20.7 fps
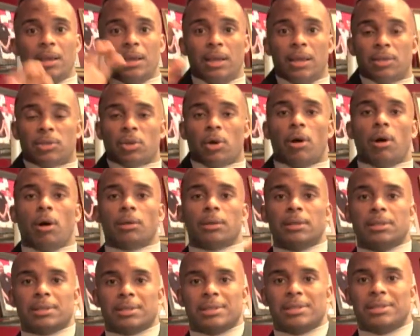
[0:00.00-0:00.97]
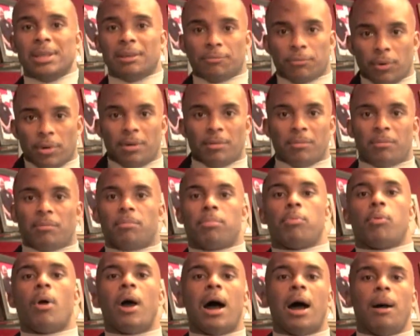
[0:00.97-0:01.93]
into all these different
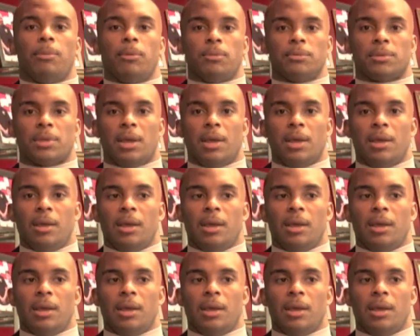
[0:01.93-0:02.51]
problems.